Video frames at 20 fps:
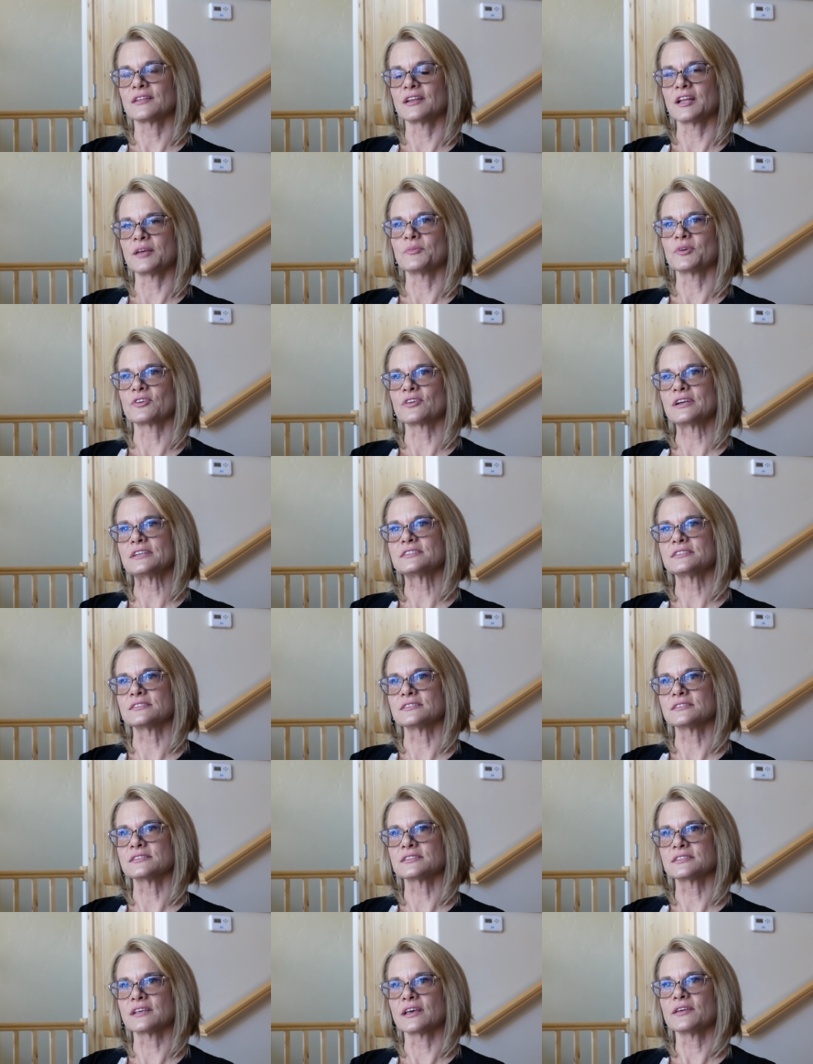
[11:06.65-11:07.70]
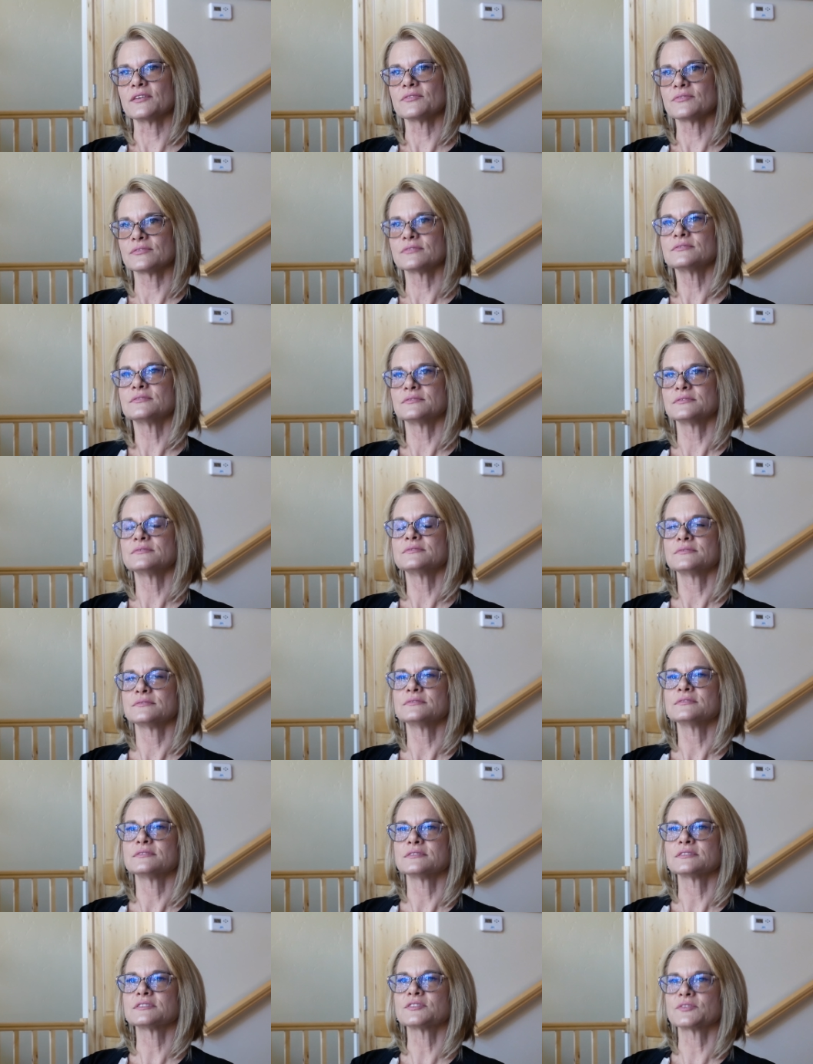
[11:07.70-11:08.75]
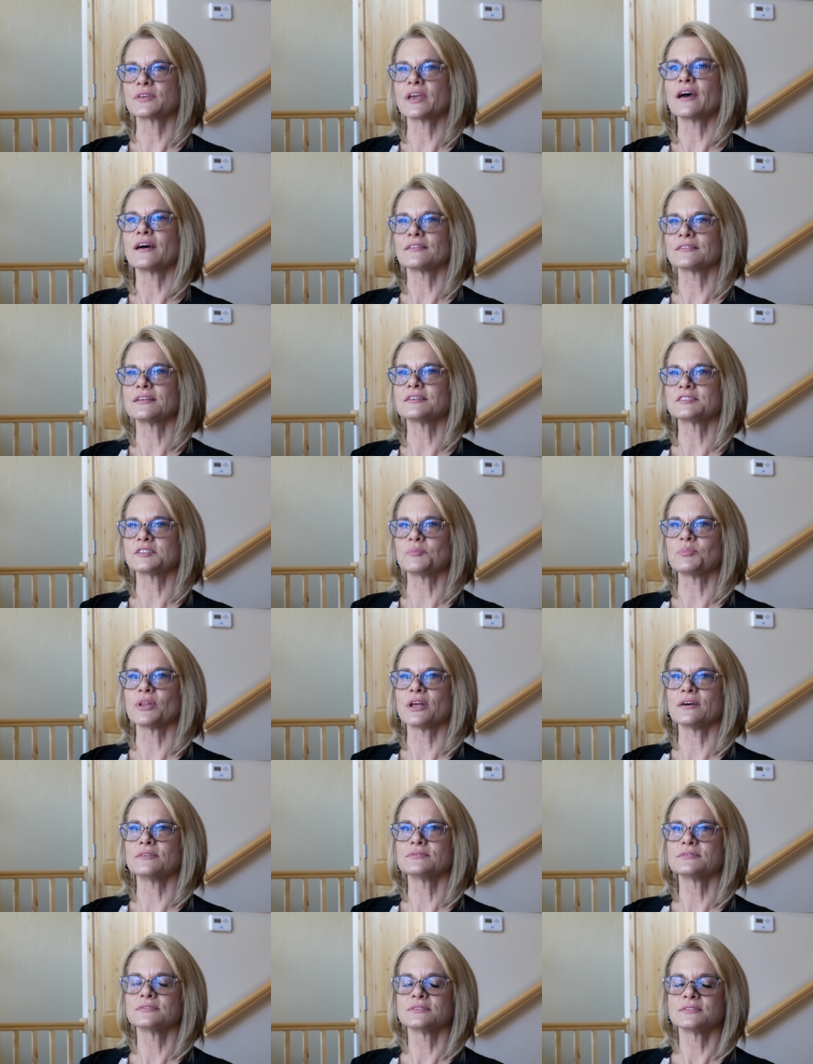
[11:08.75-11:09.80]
that immigration is safe. Okay. So yeah, that's a bluff.